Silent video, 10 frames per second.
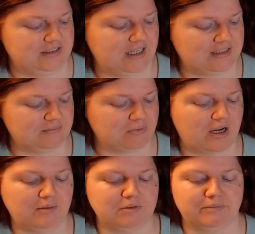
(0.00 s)
she's got some
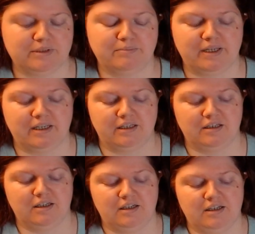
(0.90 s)
problems, but
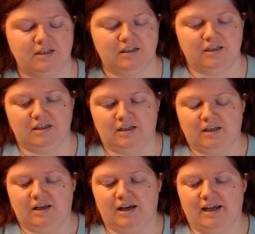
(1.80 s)

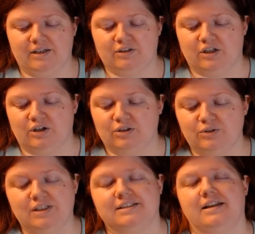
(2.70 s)
I don't know
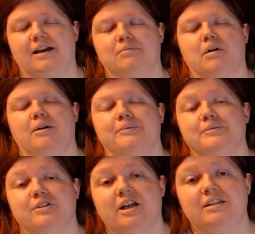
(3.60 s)
who doesn't have
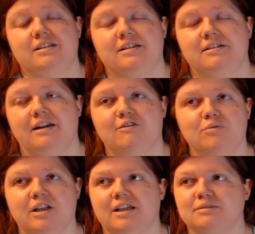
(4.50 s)
problems, right?
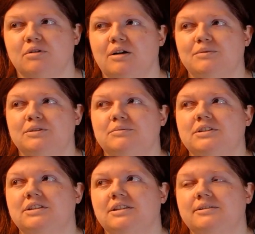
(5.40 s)
Everybody has
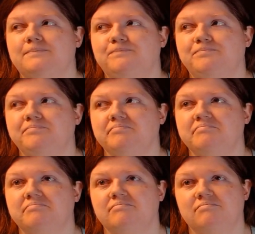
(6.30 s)
problems.
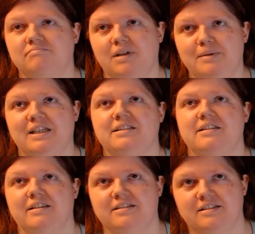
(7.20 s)
Maybe not to
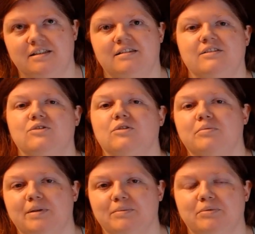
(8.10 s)
the extent this group
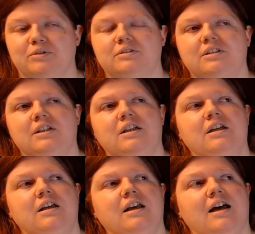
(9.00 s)
of people
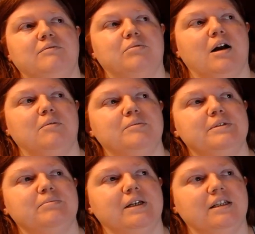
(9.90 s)
have
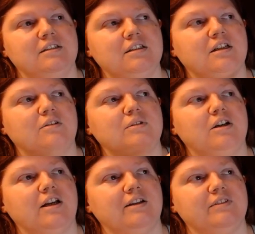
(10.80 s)
problems, but you know, we
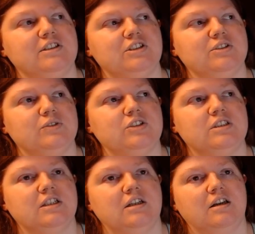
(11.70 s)
all have
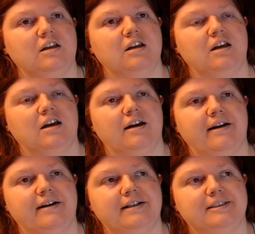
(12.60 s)
issues.
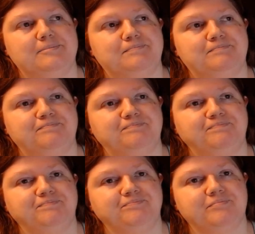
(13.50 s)
Um,
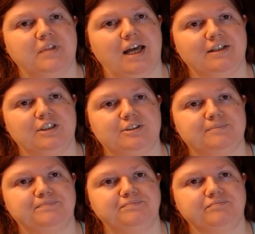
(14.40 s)
I don't know.